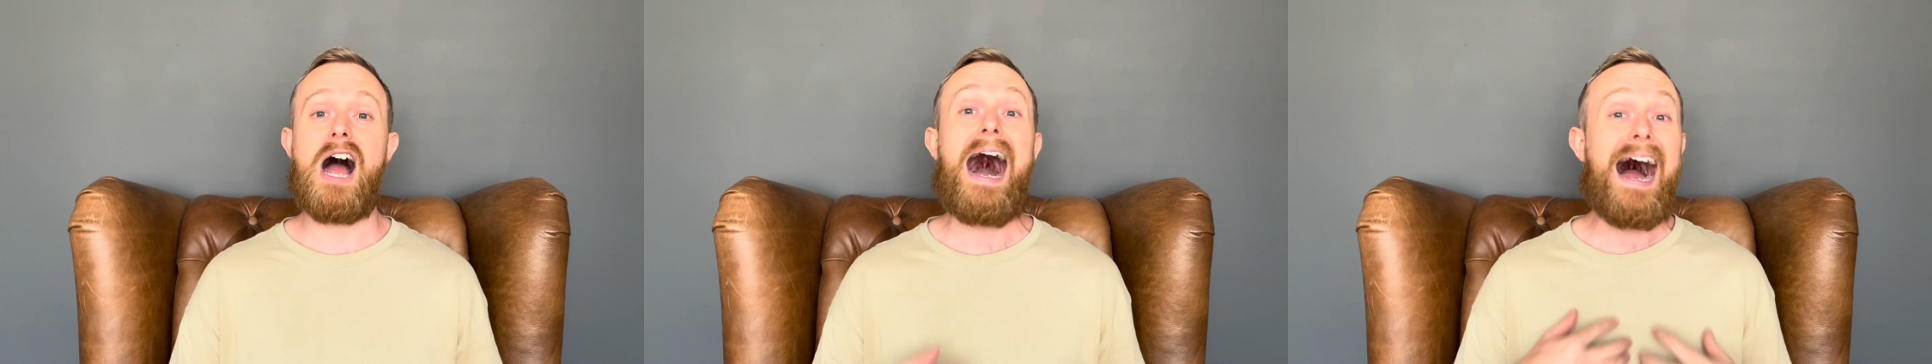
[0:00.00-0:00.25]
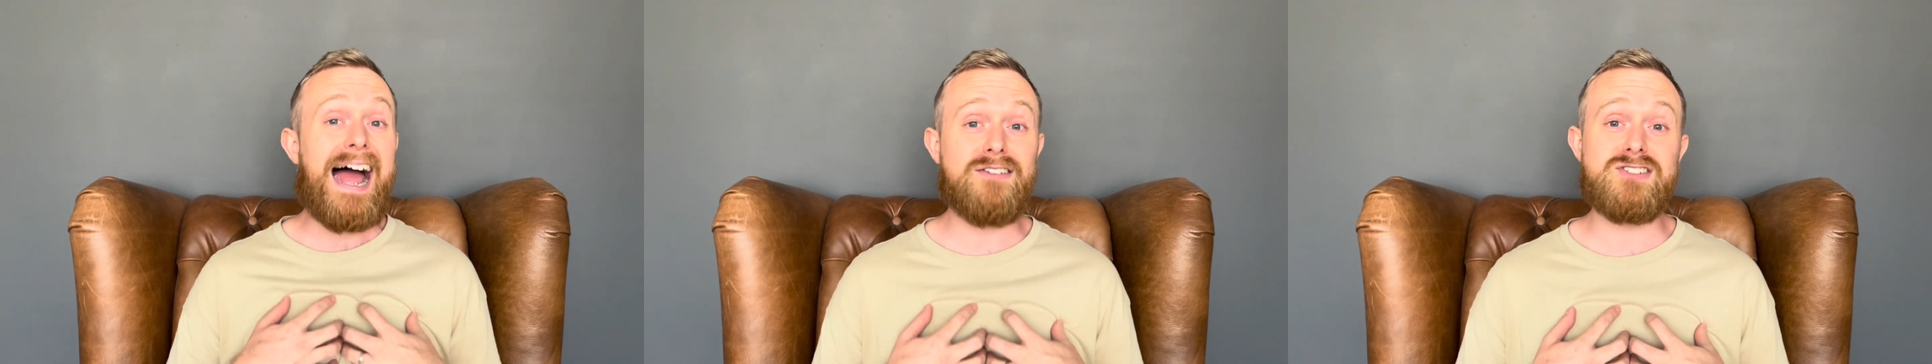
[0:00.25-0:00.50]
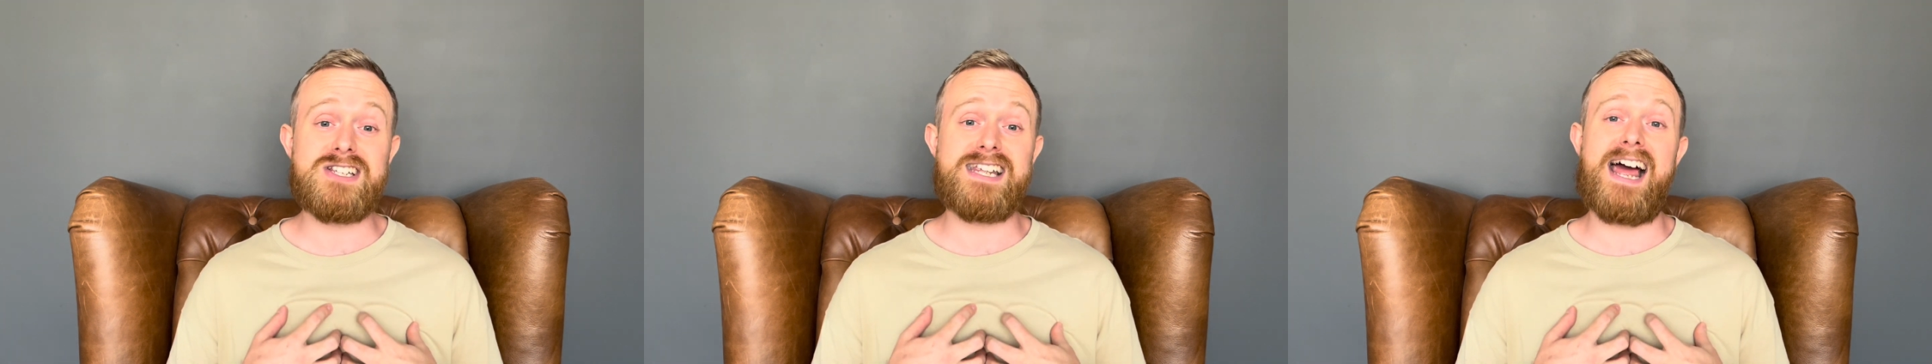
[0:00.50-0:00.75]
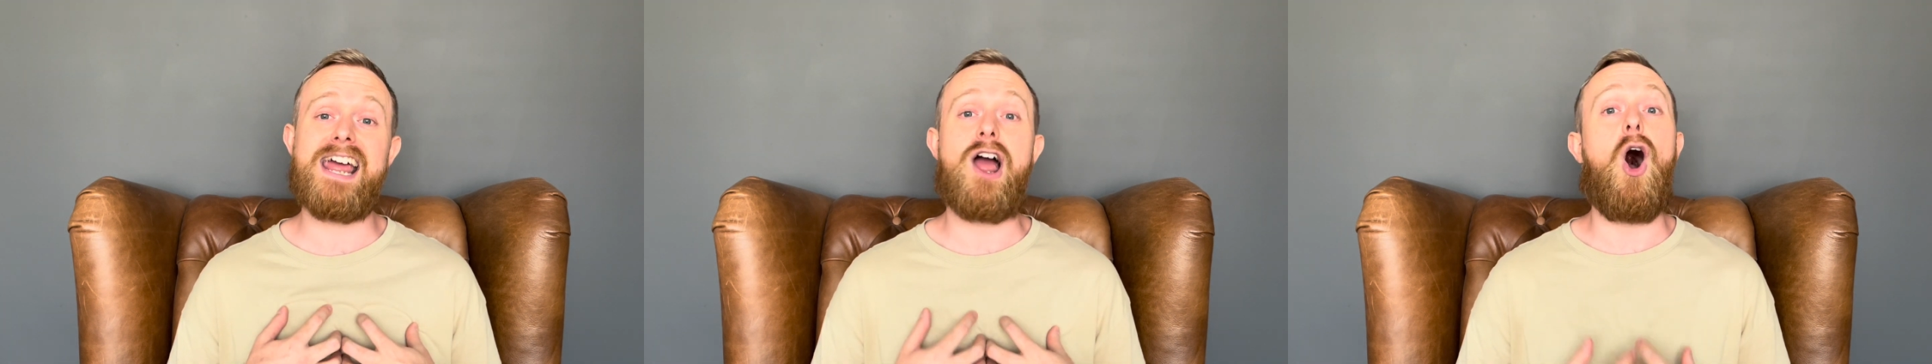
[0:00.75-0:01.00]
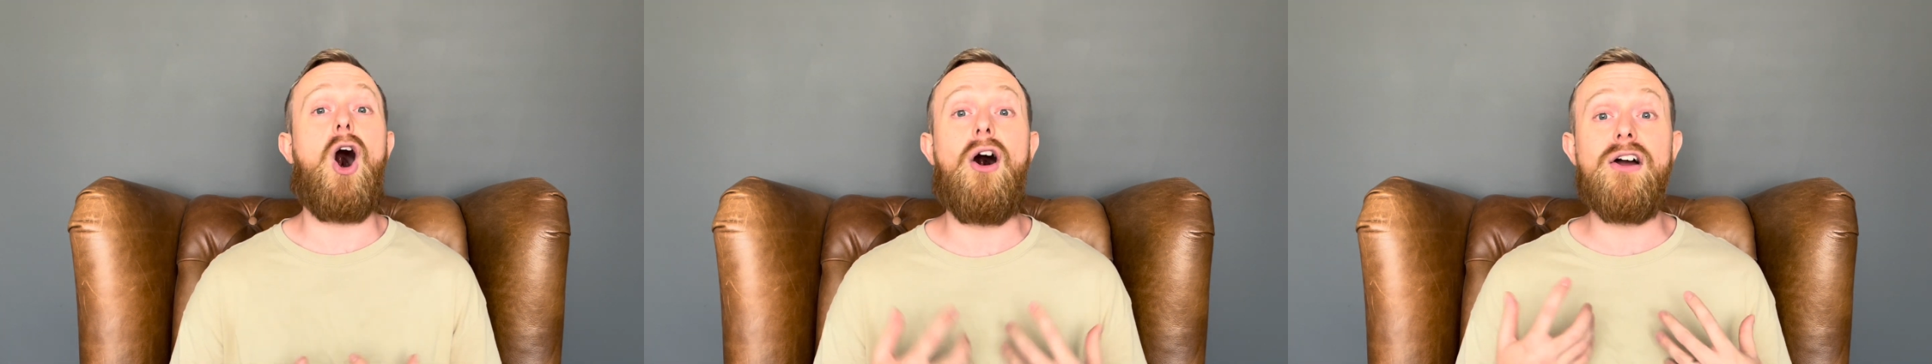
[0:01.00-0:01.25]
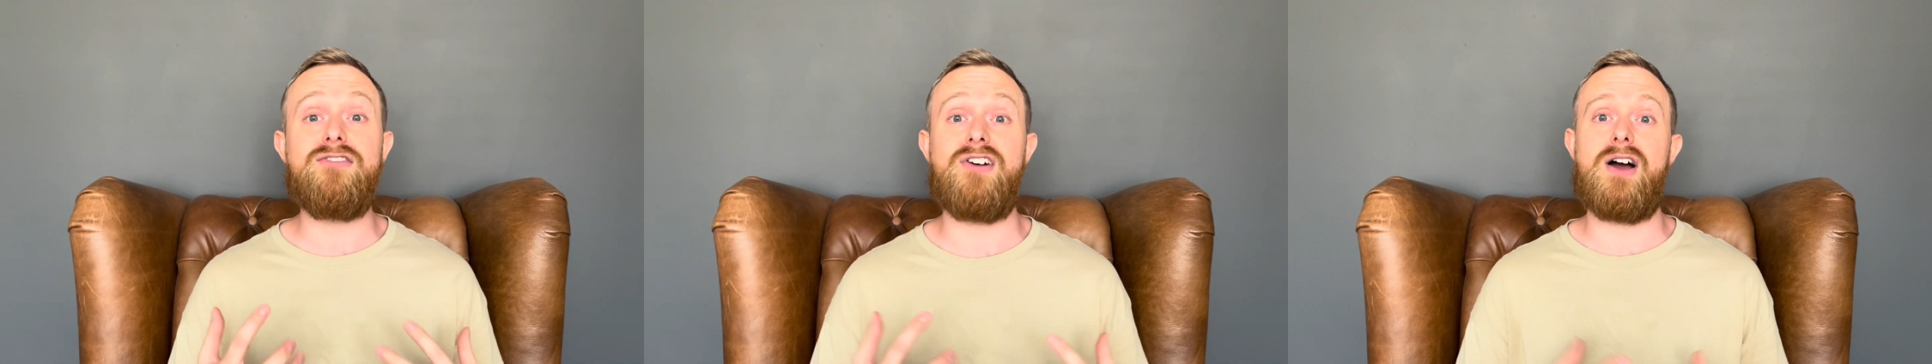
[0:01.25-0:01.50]
I have to say,
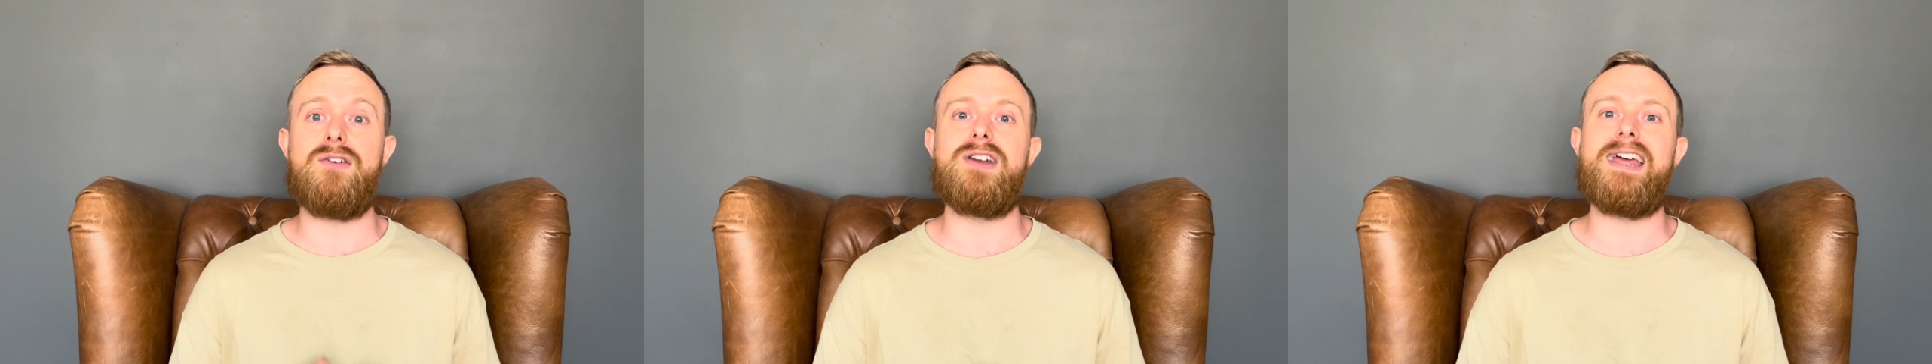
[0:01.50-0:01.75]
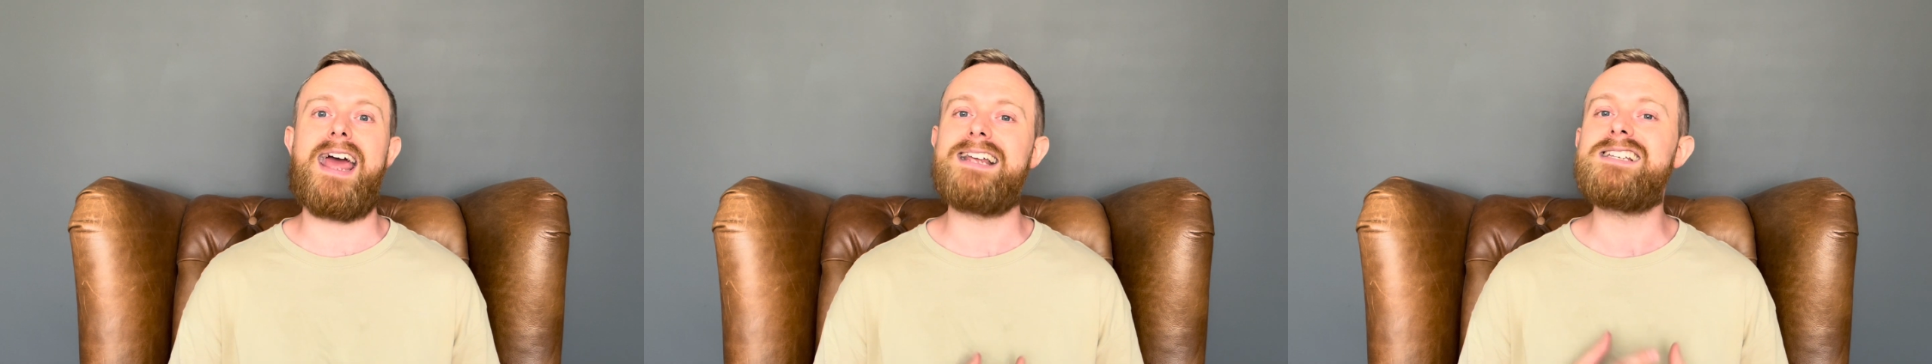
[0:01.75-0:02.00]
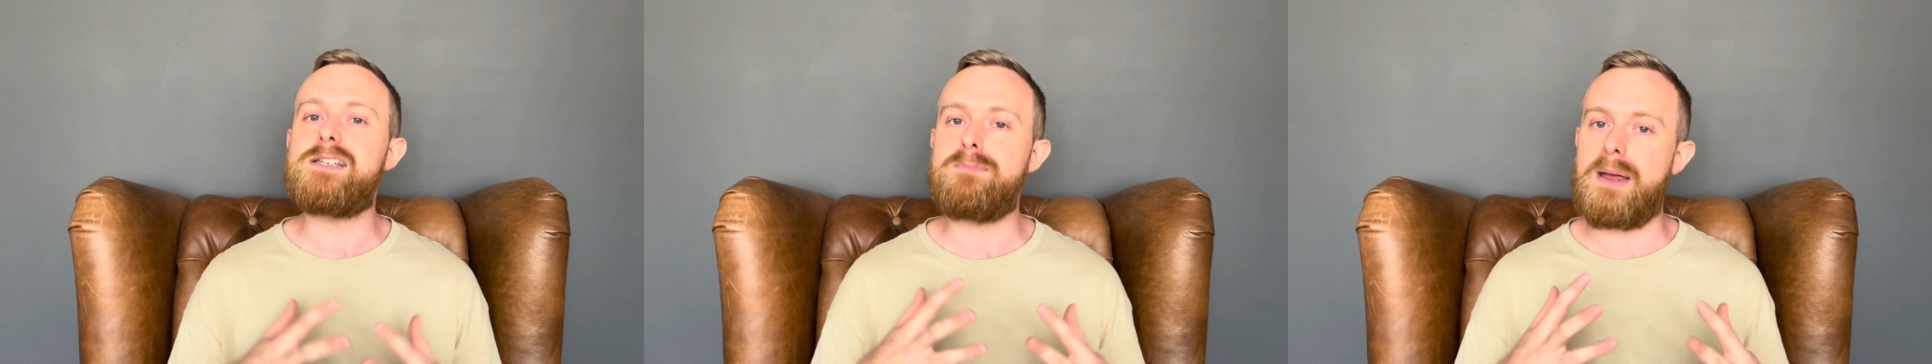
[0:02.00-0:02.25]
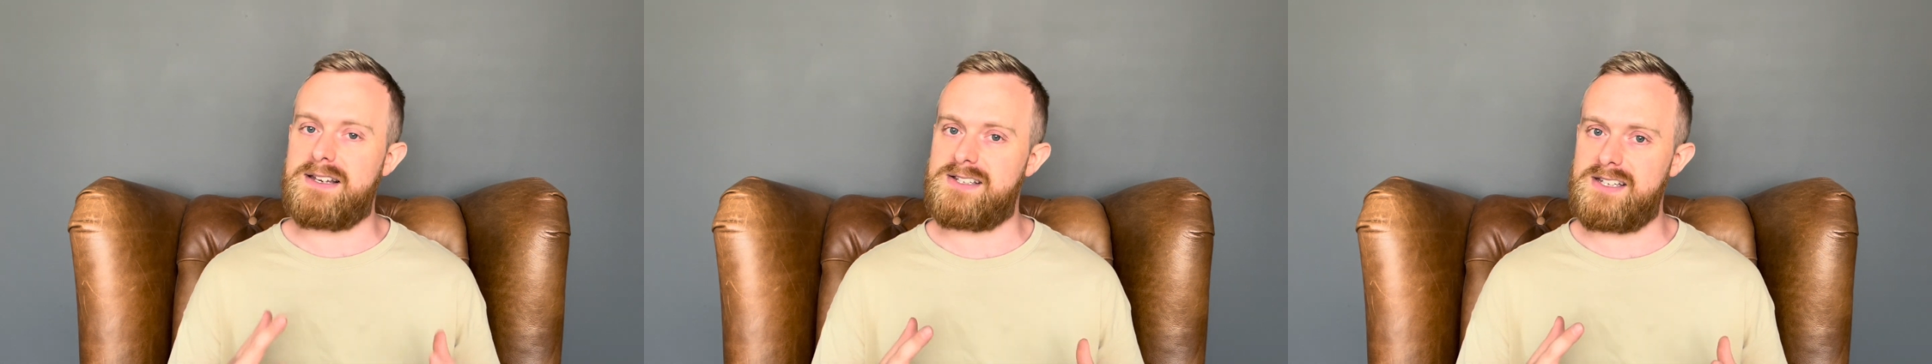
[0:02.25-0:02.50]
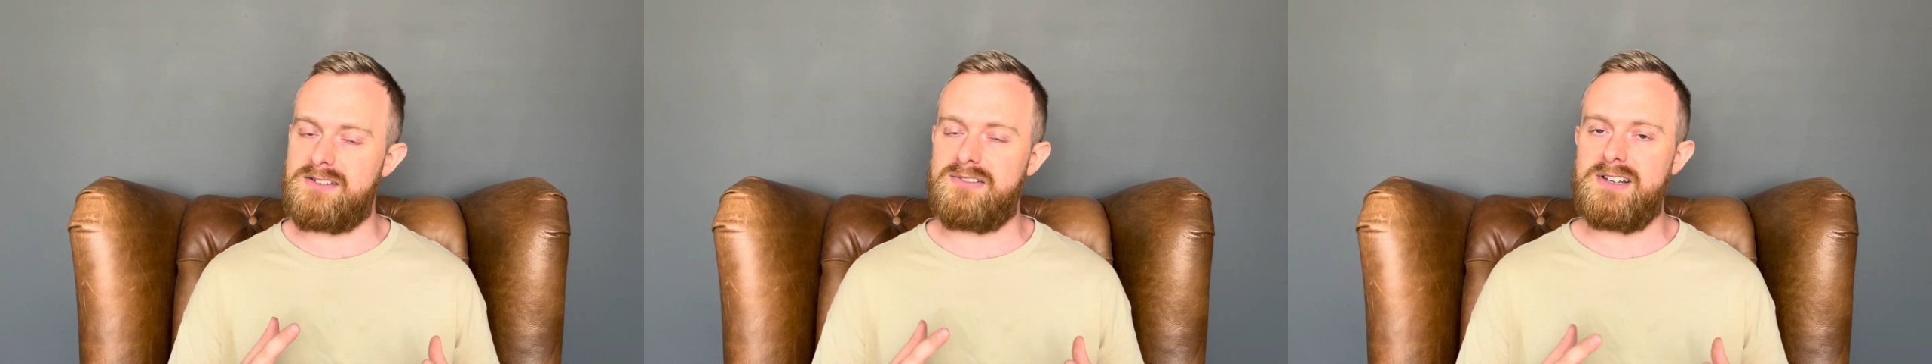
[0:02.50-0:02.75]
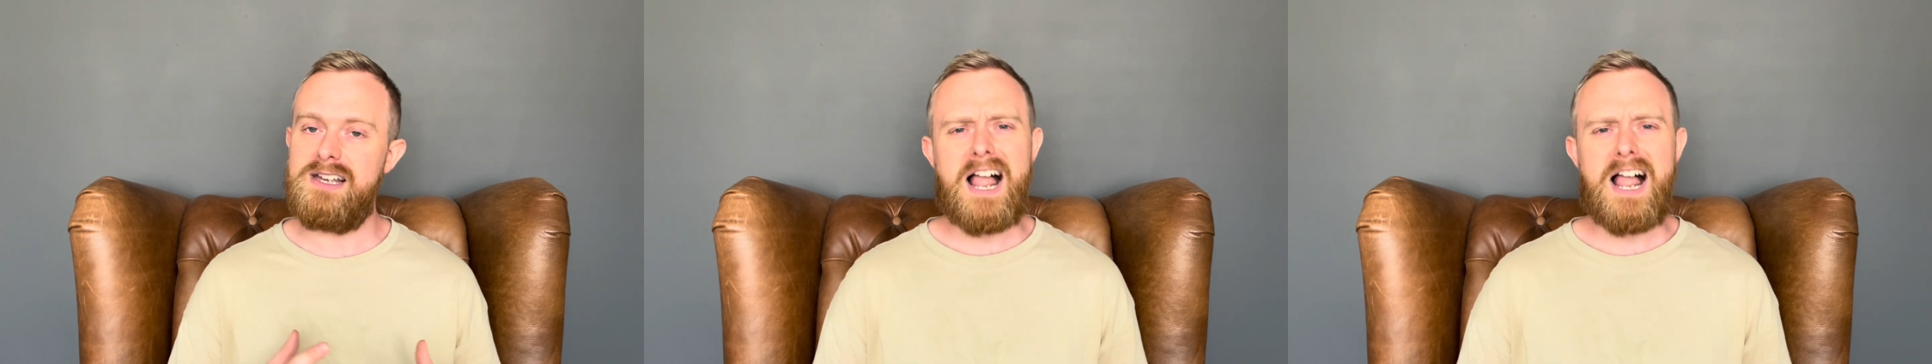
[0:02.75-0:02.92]
I found it expensive.